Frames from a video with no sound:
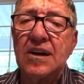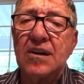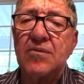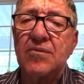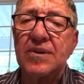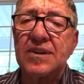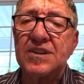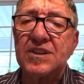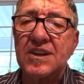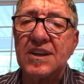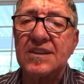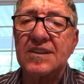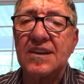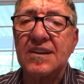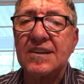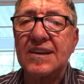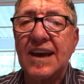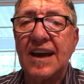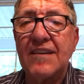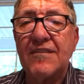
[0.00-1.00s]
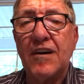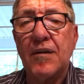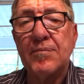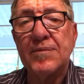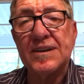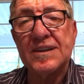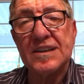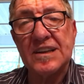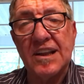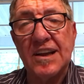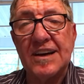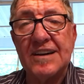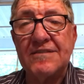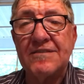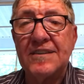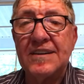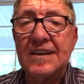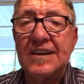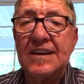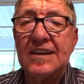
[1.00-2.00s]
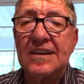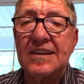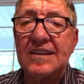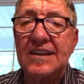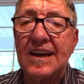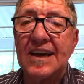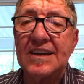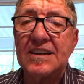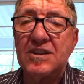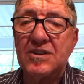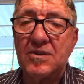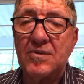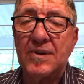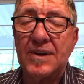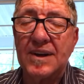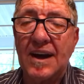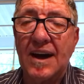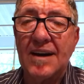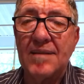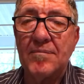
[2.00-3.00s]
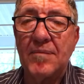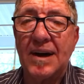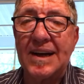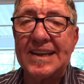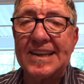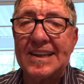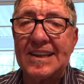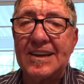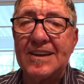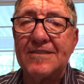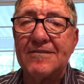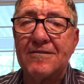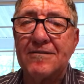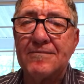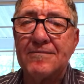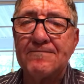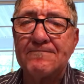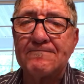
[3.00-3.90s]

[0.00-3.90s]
when Jesus gave up his life that you and I might live.